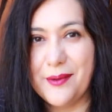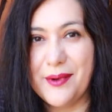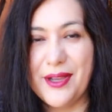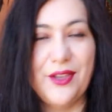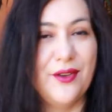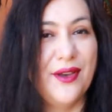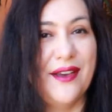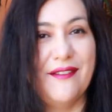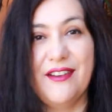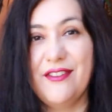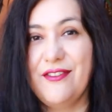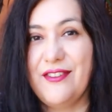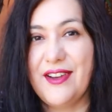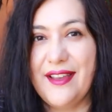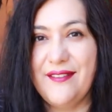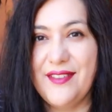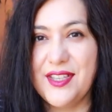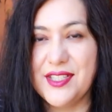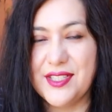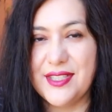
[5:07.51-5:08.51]
where you have a
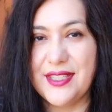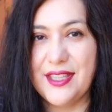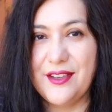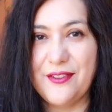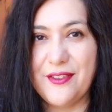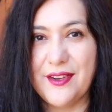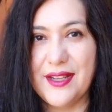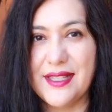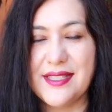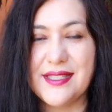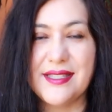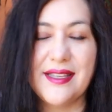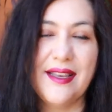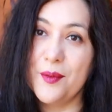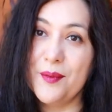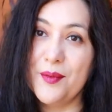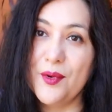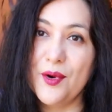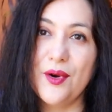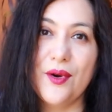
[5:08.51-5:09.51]
five inch difference
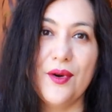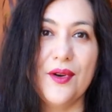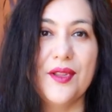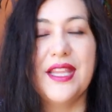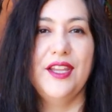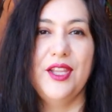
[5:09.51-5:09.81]
or more,